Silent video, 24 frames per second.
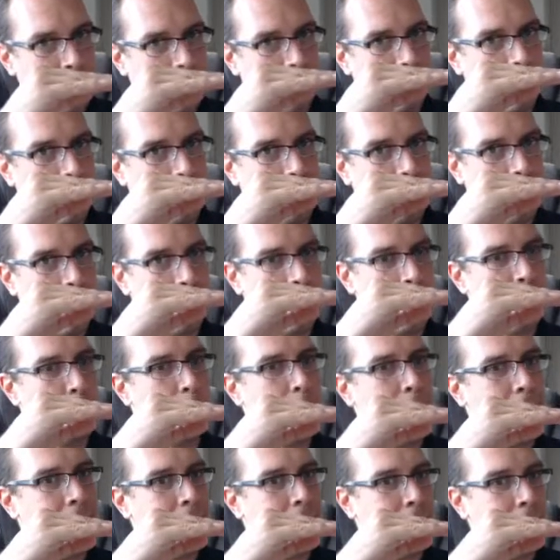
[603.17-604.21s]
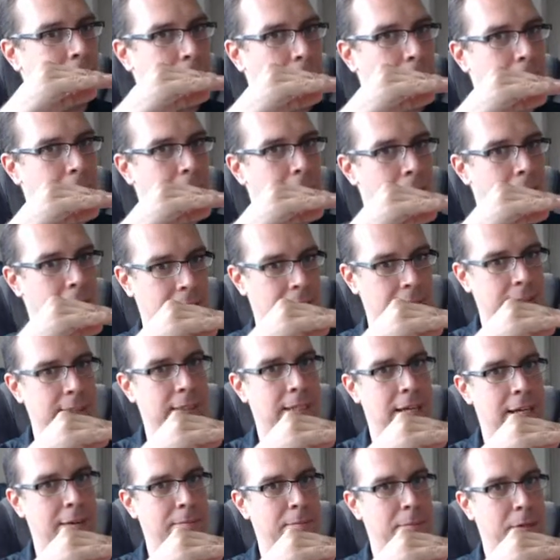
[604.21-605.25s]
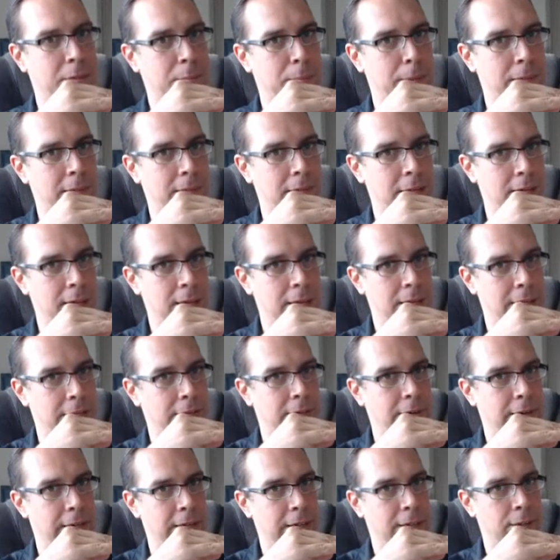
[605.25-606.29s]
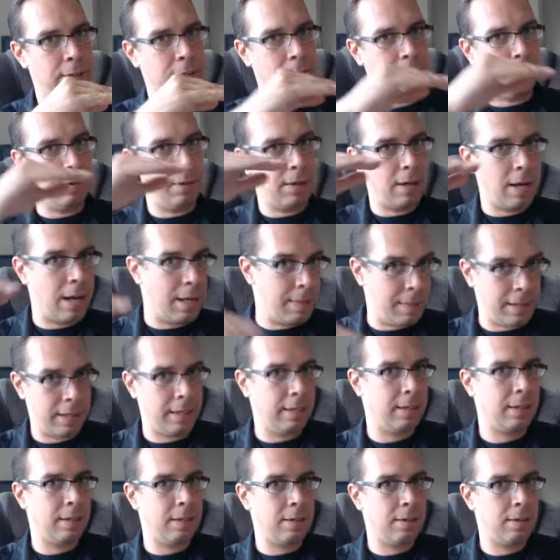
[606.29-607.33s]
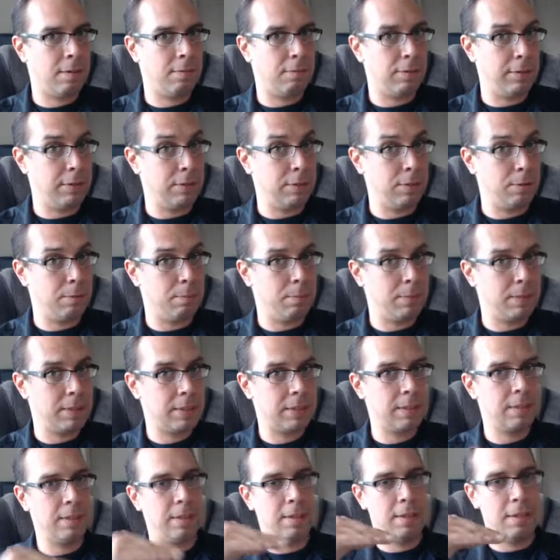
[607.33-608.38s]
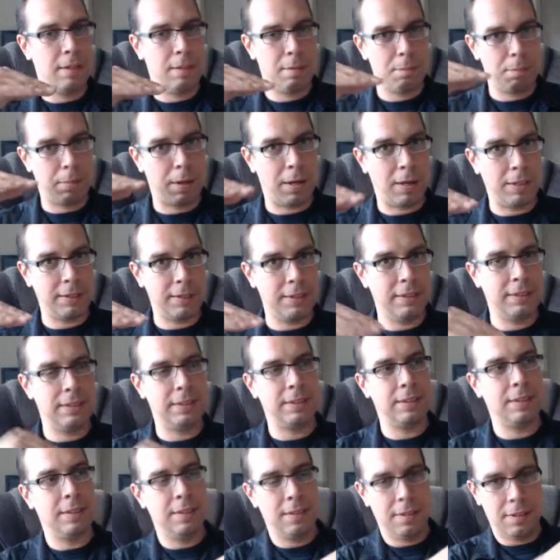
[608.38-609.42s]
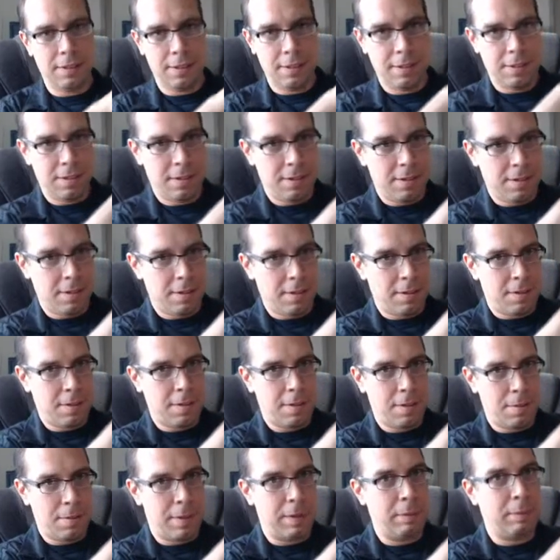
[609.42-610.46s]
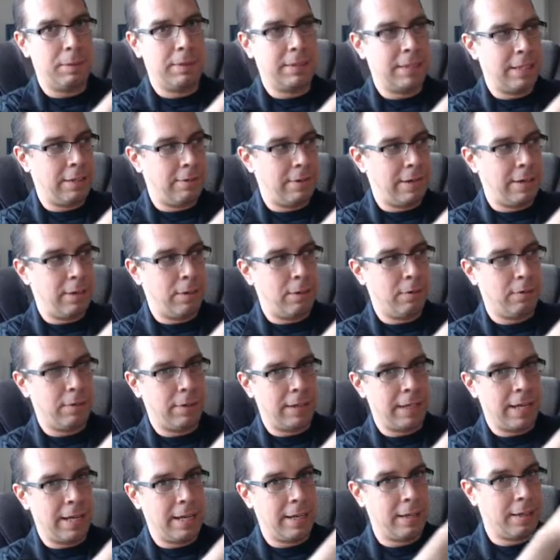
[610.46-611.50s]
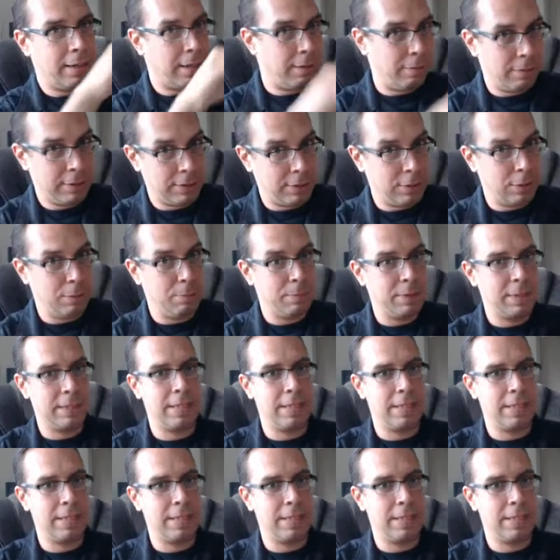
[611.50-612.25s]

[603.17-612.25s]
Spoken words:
and then waiting for the next time to be iterated over, and then it resumes. Pauses, then once iterated over again, it resumes again.